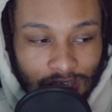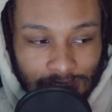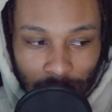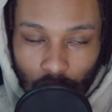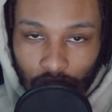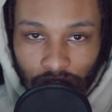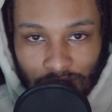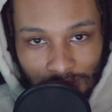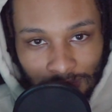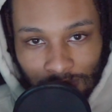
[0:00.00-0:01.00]
small. They're
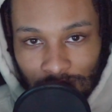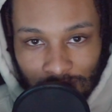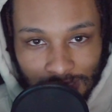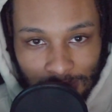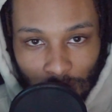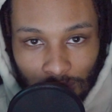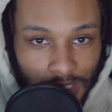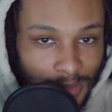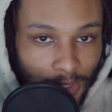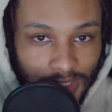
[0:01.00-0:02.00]
not small, the
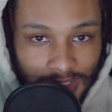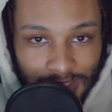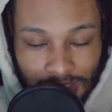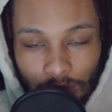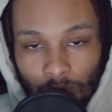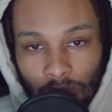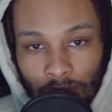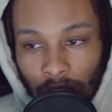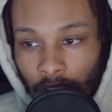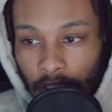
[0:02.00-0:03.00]
smallest things in the world.
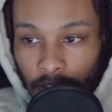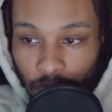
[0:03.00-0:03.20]
When